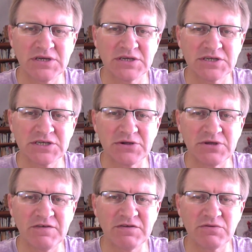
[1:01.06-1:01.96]
So
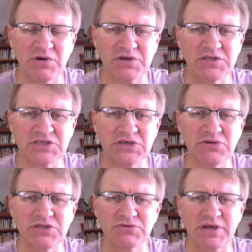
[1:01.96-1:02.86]
if you've got
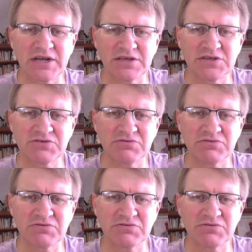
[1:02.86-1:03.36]
concerns regarding this,